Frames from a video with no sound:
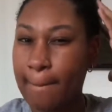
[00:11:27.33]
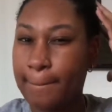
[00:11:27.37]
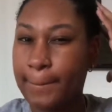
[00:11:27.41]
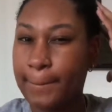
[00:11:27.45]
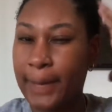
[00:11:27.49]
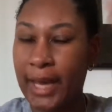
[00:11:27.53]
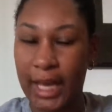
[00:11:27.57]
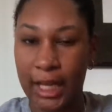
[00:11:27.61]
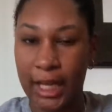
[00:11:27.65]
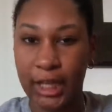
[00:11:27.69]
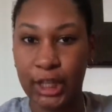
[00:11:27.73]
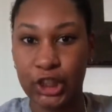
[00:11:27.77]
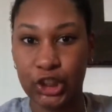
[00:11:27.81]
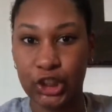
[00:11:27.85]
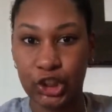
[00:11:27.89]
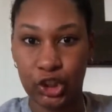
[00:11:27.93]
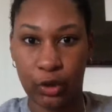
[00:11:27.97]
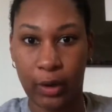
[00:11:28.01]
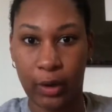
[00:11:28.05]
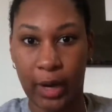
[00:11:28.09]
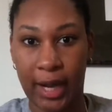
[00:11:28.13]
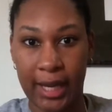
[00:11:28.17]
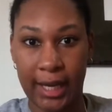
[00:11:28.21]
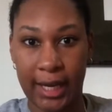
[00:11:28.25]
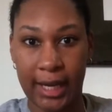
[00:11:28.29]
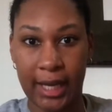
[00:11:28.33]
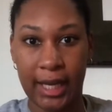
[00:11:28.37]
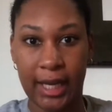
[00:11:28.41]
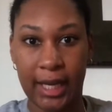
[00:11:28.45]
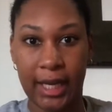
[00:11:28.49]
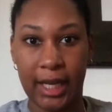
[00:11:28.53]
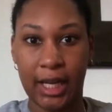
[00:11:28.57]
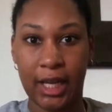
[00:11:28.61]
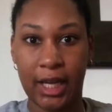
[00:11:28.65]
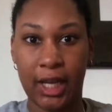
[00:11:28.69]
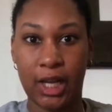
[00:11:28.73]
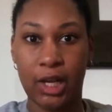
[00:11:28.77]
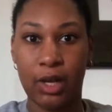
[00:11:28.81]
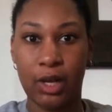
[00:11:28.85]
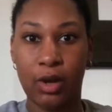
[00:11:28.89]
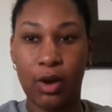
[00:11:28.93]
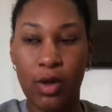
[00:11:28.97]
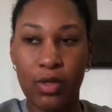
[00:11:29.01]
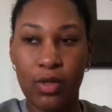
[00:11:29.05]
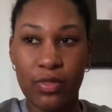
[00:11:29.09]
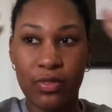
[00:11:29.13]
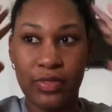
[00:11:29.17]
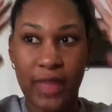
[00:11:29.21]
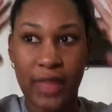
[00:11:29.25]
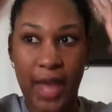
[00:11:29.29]
penetrating
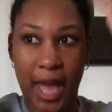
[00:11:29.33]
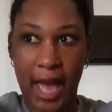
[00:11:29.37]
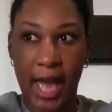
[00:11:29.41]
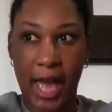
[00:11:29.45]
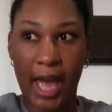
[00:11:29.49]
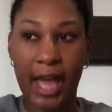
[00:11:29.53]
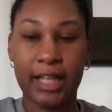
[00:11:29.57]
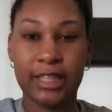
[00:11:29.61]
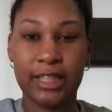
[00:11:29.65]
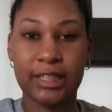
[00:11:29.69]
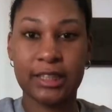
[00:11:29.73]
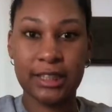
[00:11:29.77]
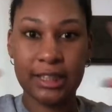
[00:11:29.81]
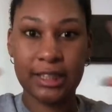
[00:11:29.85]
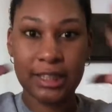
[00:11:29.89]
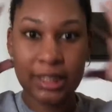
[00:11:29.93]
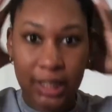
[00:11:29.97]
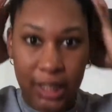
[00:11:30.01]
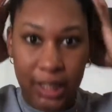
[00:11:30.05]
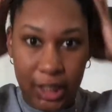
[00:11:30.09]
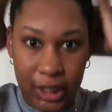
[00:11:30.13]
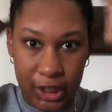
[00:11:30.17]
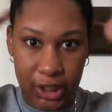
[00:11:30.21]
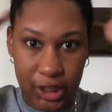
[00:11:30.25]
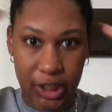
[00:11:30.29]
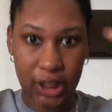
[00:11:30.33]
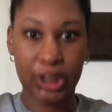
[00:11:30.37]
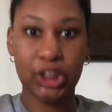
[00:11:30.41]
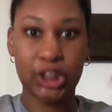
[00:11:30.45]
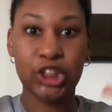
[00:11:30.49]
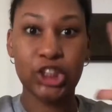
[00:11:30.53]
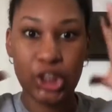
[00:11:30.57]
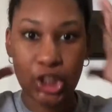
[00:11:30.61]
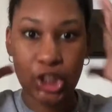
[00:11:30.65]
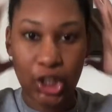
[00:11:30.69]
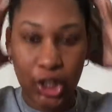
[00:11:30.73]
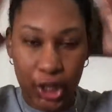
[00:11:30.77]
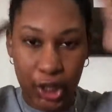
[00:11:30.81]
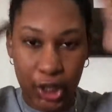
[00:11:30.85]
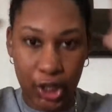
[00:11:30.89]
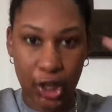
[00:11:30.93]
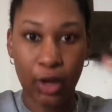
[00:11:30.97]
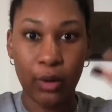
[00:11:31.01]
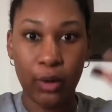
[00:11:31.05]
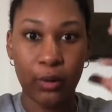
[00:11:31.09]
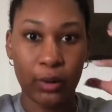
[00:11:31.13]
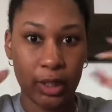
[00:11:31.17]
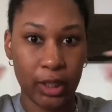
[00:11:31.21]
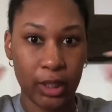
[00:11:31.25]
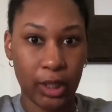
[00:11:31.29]
that conditioner and
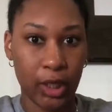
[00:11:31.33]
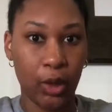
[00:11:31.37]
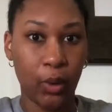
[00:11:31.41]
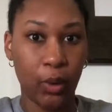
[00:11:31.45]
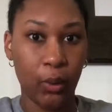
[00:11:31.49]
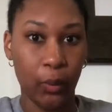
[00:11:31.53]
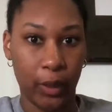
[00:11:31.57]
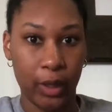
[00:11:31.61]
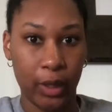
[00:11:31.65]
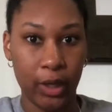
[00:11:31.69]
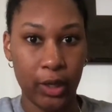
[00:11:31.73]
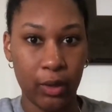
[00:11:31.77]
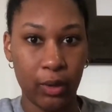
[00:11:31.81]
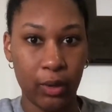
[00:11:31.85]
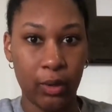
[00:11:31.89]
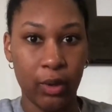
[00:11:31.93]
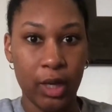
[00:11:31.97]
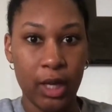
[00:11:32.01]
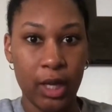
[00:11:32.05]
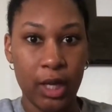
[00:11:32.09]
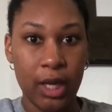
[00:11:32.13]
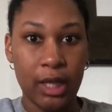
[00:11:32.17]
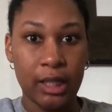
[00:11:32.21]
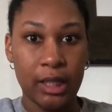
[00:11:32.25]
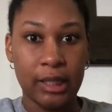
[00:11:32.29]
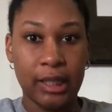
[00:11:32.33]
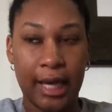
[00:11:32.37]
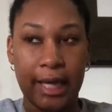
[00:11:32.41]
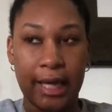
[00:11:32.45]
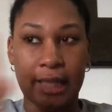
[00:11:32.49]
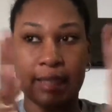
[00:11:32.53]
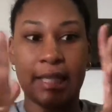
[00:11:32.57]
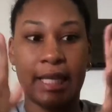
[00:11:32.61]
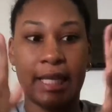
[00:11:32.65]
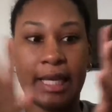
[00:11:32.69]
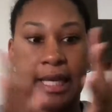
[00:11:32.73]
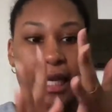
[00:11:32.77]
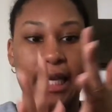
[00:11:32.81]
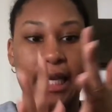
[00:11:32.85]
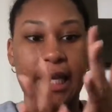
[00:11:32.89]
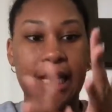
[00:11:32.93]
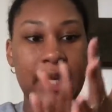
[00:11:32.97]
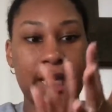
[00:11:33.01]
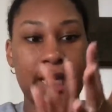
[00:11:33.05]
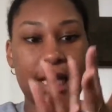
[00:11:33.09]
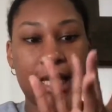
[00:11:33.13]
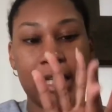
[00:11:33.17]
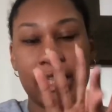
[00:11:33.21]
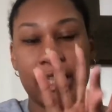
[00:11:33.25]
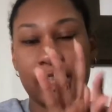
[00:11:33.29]
coconut oil. Like the
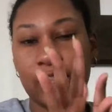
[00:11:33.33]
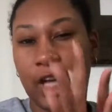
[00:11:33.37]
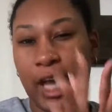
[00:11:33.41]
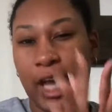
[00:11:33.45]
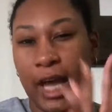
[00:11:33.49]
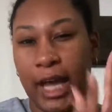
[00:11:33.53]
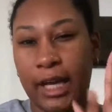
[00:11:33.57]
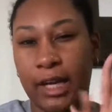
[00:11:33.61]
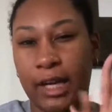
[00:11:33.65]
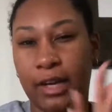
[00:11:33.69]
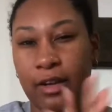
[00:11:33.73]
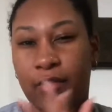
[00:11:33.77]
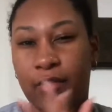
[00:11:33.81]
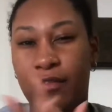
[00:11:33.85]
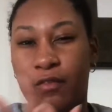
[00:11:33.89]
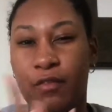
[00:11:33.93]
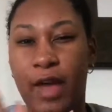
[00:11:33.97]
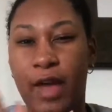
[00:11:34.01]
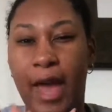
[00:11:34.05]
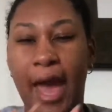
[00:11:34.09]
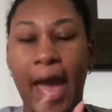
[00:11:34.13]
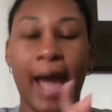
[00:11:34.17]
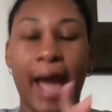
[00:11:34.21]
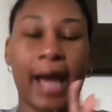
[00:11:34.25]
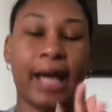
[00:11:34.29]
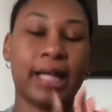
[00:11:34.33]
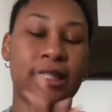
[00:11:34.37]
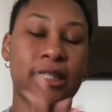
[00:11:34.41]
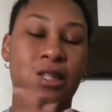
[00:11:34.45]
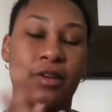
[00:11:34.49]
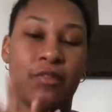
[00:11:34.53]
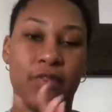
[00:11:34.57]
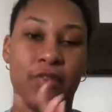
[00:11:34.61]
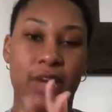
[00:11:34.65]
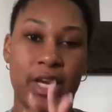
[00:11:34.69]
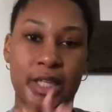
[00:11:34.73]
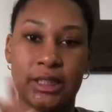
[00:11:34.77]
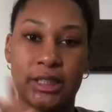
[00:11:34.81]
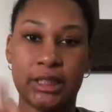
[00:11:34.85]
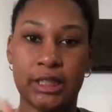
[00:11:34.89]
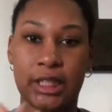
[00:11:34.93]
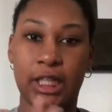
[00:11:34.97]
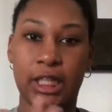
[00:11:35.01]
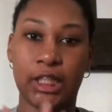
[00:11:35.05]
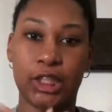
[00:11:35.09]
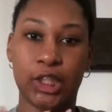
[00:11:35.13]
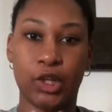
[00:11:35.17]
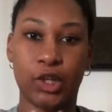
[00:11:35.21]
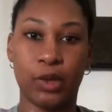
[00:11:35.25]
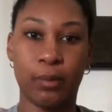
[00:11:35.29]
heat kind of activates it
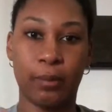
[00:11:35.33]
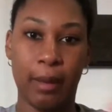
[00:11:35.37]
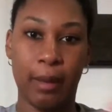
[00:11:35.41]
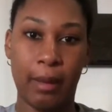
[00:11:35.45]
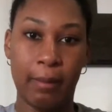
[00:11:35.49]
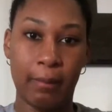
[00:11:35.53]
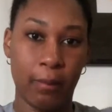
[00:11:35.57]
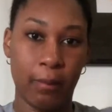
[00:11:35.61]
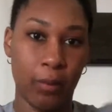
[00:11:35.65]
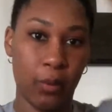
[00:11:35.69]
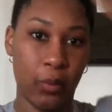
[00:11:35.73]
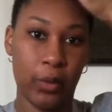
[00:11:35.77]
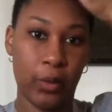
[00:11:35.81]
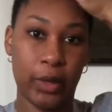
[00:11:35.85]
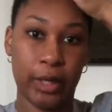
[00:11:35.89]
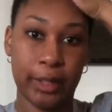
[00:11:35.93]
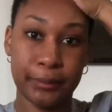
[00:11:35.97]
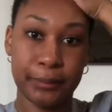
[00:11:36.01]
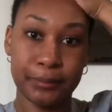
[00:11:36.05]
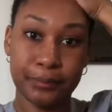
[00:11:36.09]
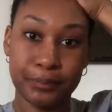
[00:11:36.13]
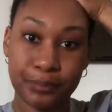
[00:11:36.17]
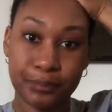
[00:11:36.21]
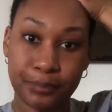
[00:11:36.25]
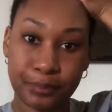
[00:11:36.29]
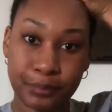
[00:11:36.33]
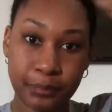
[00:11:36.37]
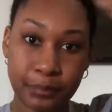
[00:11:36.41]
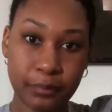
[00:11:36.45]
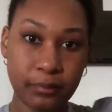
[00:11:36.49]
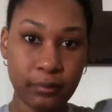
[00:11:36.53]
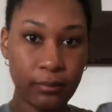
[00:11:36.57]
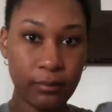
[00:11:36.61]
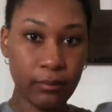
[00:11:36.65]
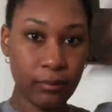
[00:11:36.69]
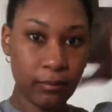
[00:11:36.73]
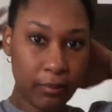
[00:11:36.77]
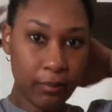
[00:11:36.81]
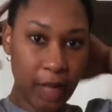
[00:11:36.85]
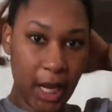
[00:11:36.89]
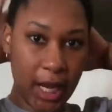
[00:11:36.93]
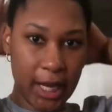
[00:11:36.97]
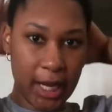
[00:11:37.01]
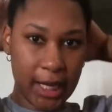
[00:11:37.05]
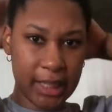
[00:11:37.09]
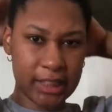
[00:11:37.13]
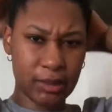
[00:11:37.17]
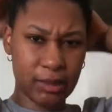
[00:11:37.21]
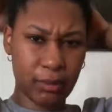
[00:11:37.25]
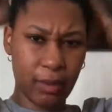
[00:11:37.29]
a little bit more. And
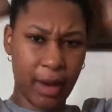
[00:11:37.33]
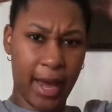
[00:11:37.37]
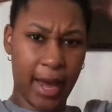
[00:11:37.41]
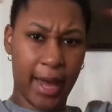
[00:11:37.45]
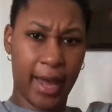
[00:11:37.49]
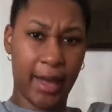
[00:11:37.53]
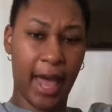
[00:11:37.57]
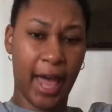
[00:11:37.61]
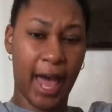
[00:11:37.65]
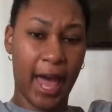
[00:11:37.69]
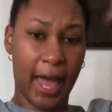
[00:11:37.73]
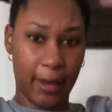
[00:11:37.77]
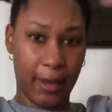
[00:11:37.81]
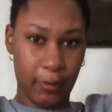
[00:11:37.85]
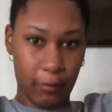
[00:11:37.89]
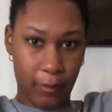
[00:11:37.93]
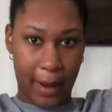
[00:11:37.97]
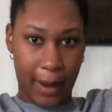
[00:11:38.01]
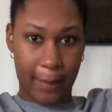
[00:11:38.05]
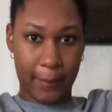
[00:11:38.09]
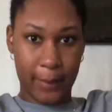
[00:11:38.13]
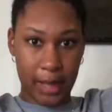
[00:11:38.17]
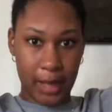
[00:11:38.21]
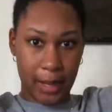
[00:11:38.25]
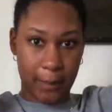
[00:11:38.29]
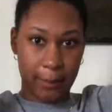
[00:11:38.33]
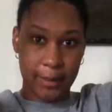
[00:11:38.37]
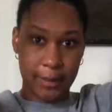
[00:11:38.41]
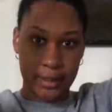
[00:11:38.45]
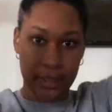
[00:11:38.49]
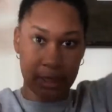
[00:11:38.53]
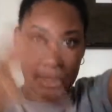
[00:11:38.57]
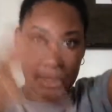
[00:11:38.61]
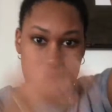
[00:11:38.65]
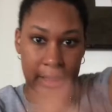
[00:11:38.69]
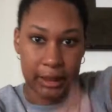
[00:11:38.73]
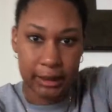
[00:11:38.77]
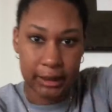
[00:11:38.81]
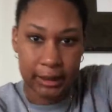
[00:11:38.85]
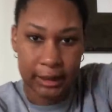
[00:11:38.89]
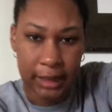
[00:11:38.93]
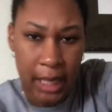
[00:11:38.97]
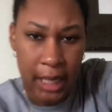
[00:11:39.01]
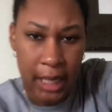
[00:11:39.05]
that's why I wrap it up in this